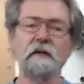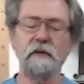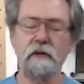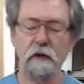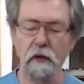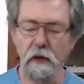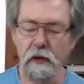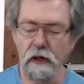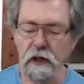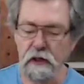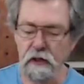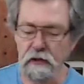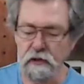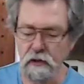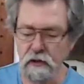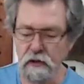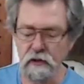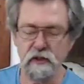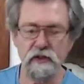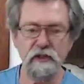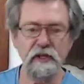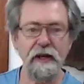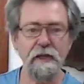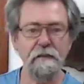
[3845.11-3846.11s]
they're all going to
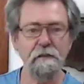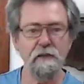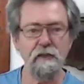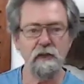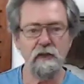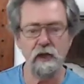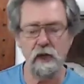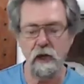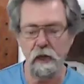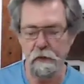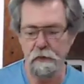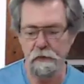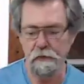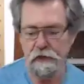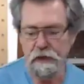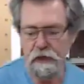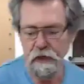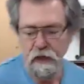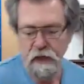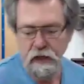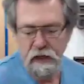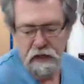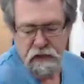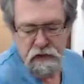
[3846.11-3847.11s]
do the same job.
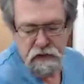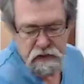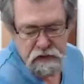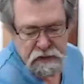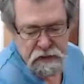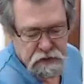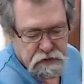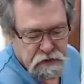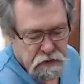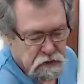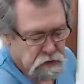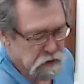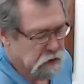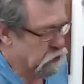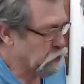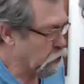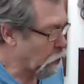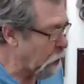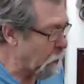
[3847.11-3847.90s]
It's just that the